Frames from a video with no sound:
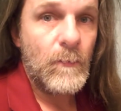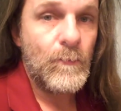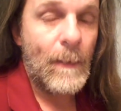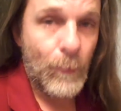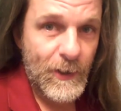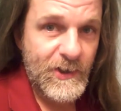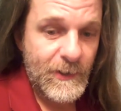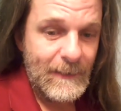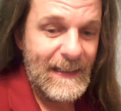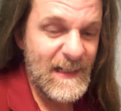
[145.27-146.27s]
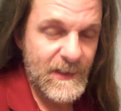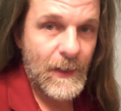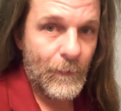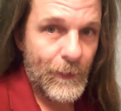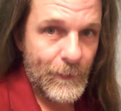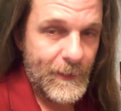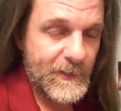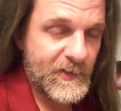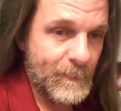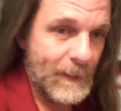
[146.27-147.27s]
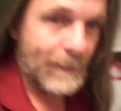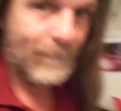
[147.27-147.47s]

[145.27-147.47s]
my bridge interior needs to be.